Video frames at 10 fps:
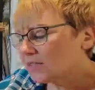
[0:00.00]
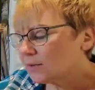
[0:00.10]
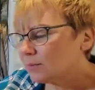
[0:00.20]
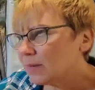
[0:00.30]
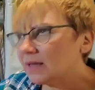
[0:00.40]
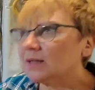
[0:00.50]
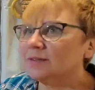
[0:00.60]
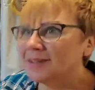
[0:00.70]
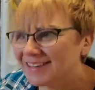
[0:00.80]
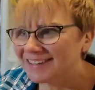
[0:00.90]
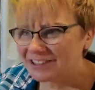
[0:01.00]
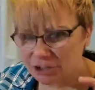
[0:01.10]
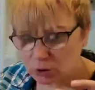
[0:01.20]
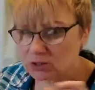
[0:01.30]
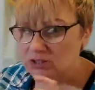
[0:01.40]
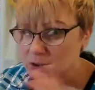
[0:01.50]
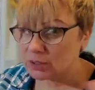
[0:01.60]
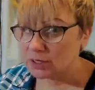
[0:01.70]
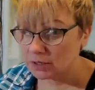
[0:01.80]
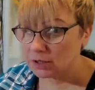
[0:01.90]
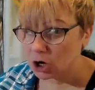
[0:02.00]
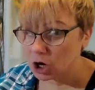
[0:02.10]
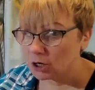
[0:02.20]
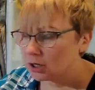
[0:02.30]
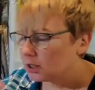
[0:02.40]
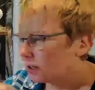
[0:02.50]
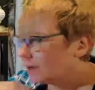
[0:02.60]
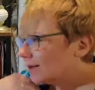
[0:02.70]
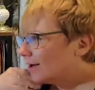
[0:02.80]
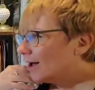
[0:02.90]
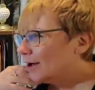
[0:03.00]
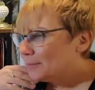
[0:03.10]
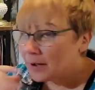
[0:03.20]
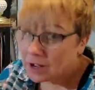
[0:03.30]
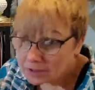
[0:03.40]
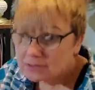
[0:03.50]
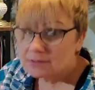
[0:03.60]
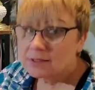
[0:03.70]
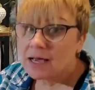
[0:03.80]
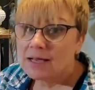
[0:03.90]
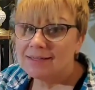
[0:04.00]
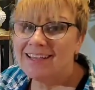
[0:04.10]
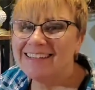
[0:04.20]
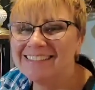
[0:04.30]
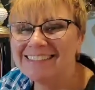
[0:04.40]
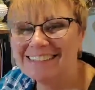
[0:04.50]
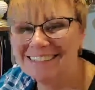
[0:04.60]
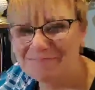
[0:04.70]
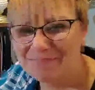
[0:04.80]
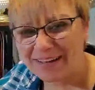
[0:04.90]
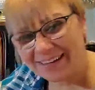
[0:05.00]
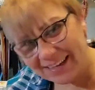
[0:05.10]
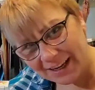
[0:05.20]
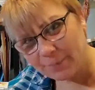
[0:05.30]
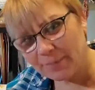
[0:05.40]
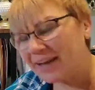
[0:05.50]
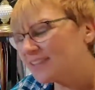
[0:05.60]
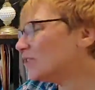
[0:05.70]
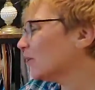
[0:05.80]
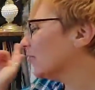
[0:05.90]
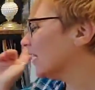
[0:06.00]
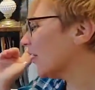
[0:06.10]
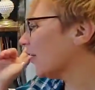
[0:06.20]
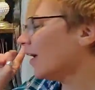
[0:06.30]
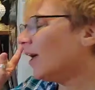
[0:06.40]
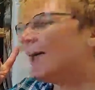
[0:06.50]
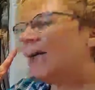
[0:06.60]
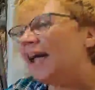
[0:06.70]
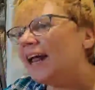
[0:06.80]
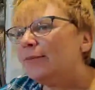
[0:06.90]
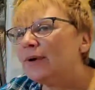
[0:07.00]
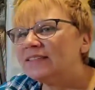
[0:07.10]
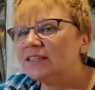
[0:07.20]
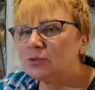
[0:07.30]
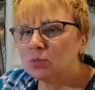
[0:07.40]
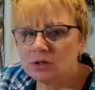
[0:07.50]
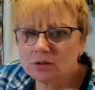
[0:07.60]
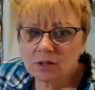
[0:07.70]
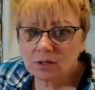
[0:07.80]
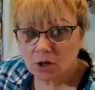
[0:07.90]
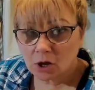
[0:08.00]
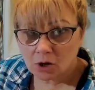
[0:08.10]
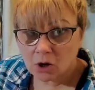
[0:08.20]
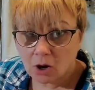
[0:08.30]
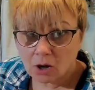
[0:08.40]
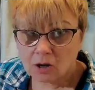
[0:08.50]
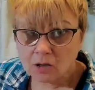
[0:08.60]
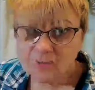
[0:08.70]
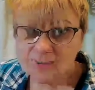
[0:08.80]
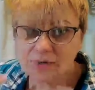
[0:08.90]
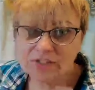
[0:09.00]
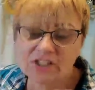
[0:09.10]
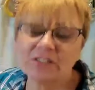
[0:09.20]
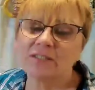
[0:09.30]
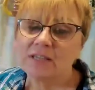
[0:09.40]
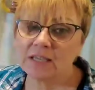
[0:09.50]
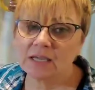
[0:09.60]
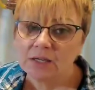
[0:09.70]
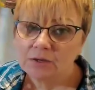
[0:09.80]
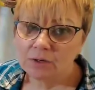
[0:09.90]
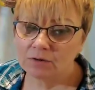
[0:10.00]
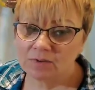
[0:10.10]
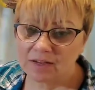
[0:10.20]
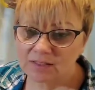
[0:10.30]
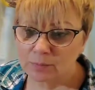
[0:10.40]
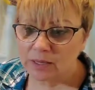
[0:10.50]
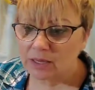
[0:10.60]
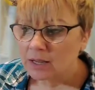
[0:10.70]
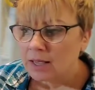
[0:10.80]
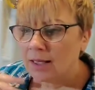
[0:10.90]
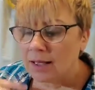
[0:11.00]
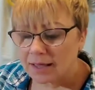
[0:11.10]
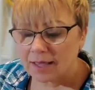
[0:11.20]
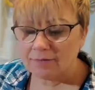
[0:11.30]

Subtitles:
not to make a short story long, I'll do that. But getting back to over here, anyways, it's worth the long haul. So it's just like any good investment.